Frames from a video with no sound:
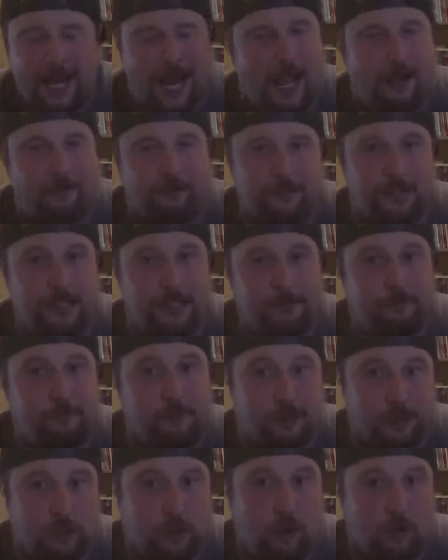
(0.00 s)
have to live
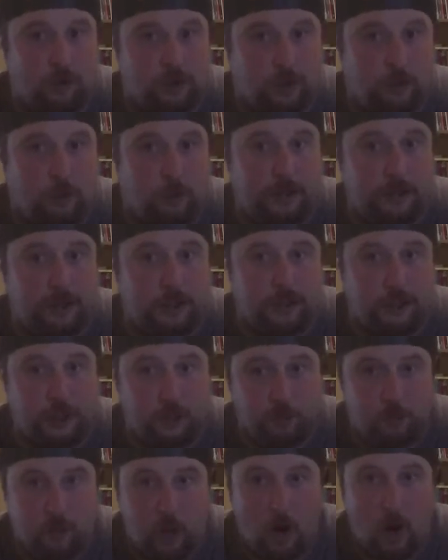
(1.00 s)
with the consequences,
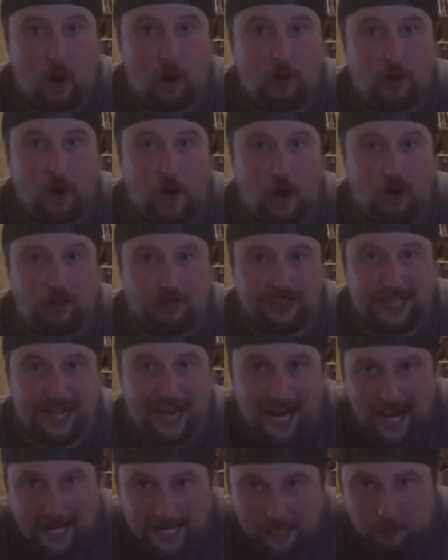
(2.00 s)
you can't ask
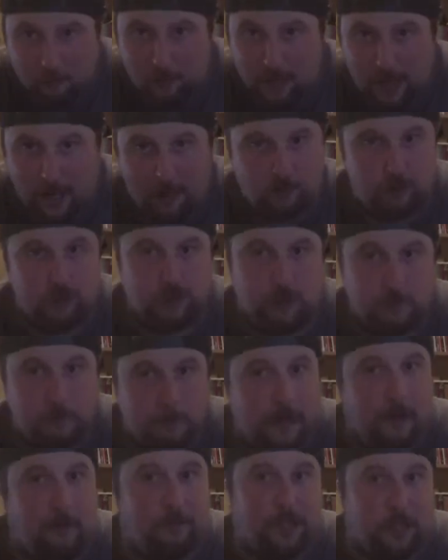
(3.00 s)
anyone else to
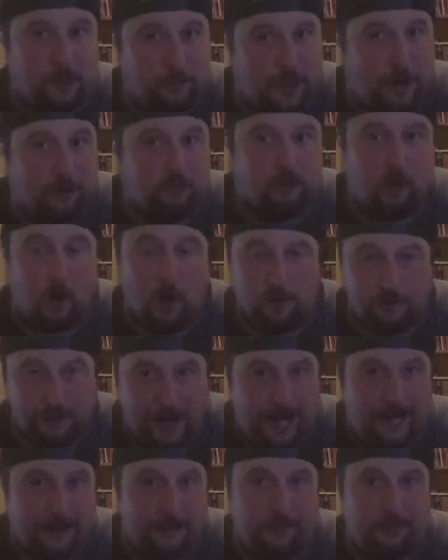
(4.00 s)
bail you out of
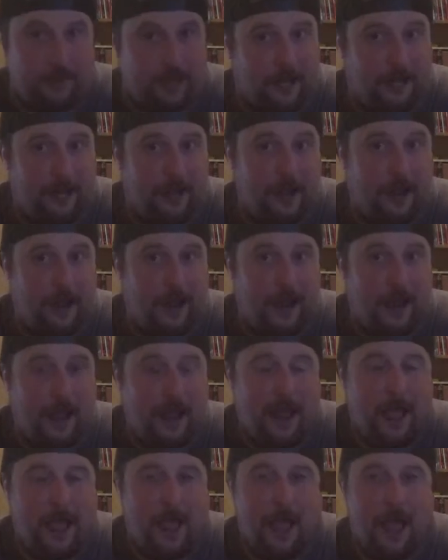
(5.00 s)
anything.
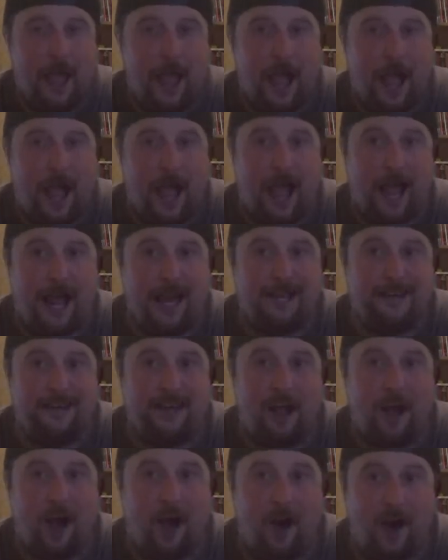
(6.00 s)
And
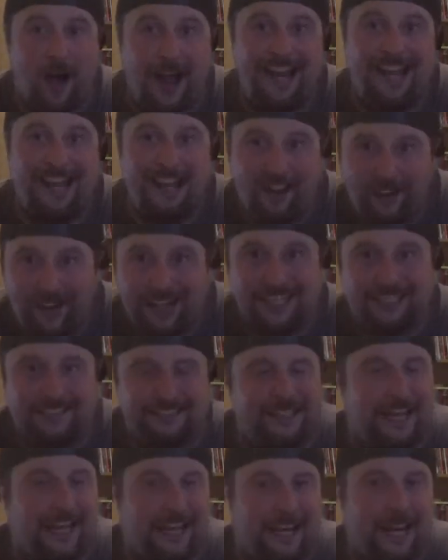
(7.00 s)
I liked
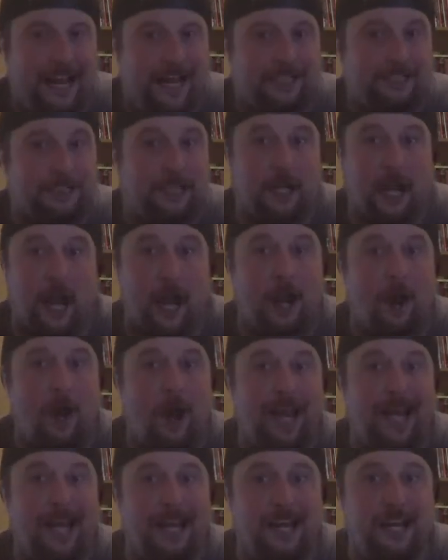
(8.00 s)
that lesson, and
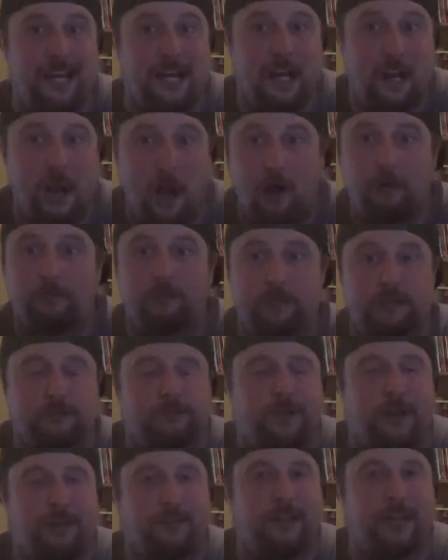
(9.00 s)
I loved the
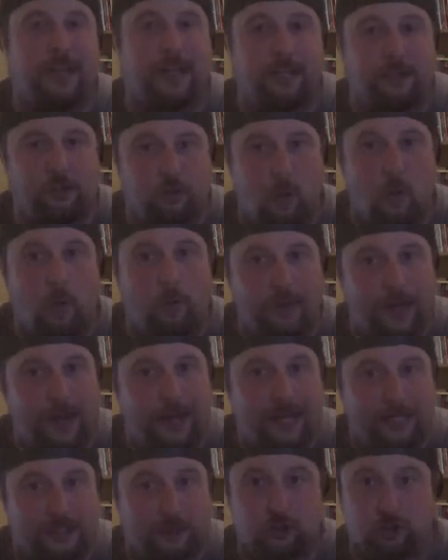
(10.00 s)
fact that it taught that
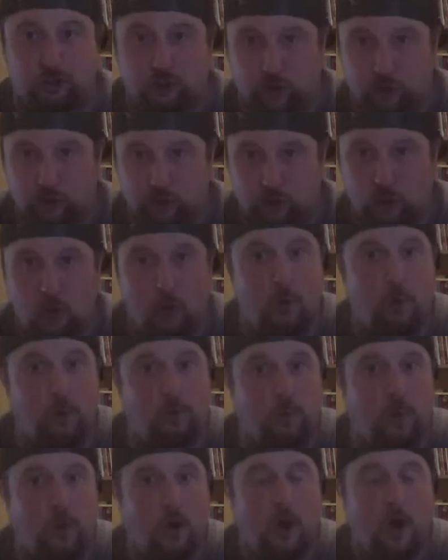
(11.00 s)
lesson
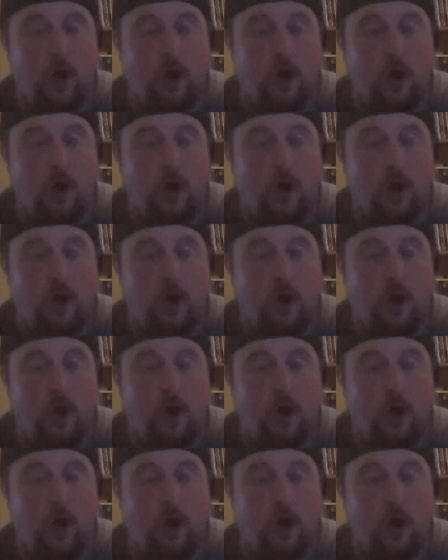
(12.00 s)
so